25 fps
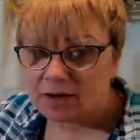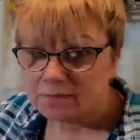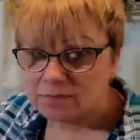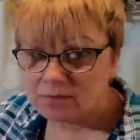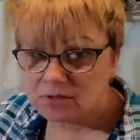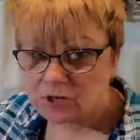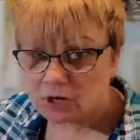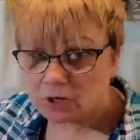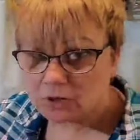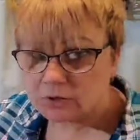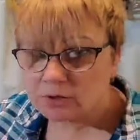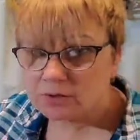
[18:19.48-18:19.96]

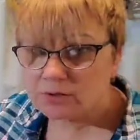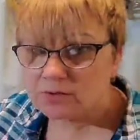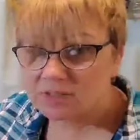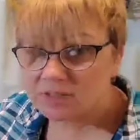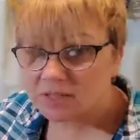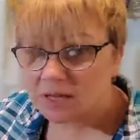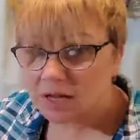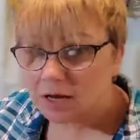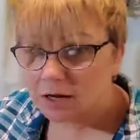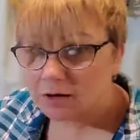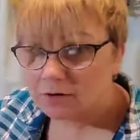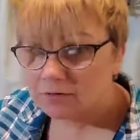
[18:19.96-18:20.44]

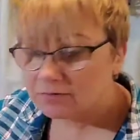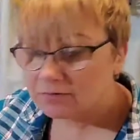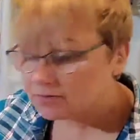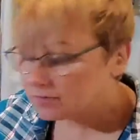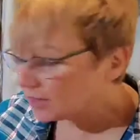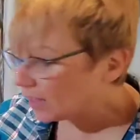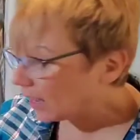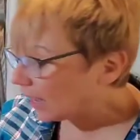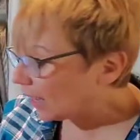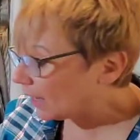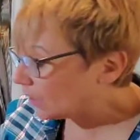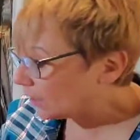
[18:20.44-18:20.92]
$25
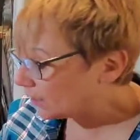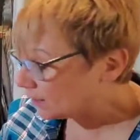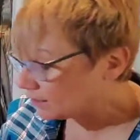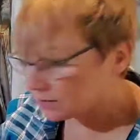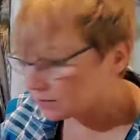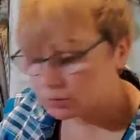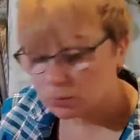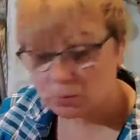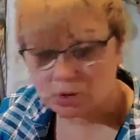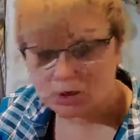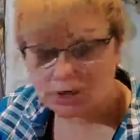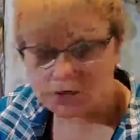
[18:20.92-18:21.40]
of
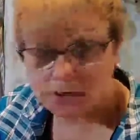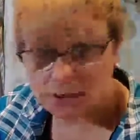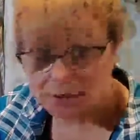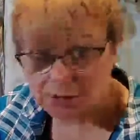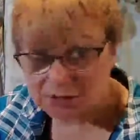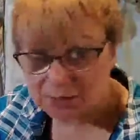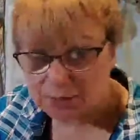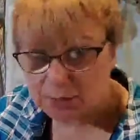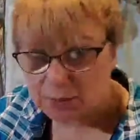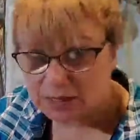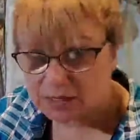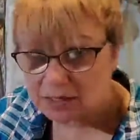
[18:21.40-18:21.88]
that
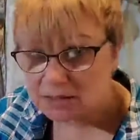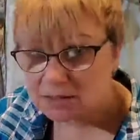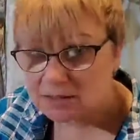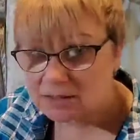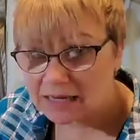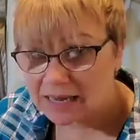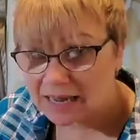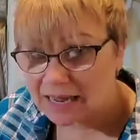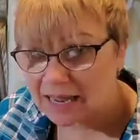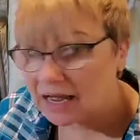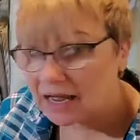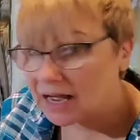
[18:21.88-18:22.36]
is what I
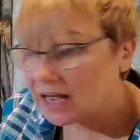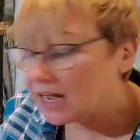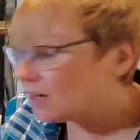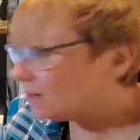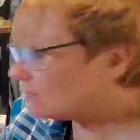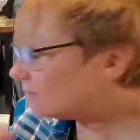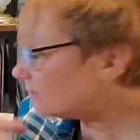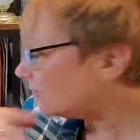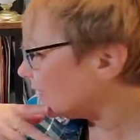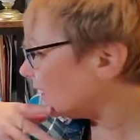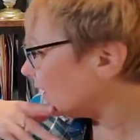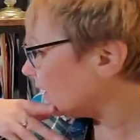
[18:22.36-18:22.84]
spent
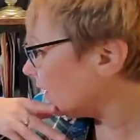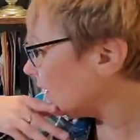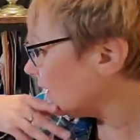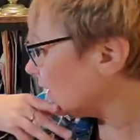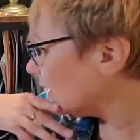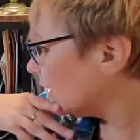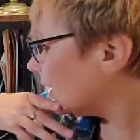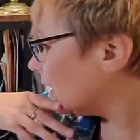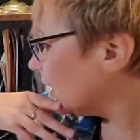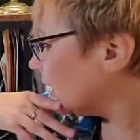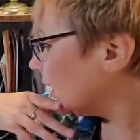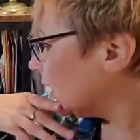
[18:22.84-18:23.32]
to
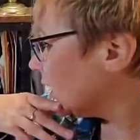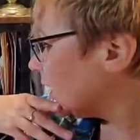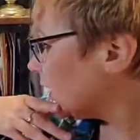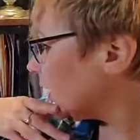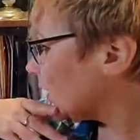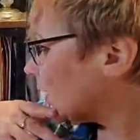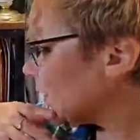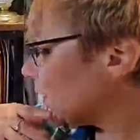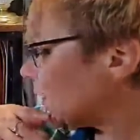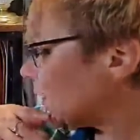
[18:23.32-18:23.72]
have it.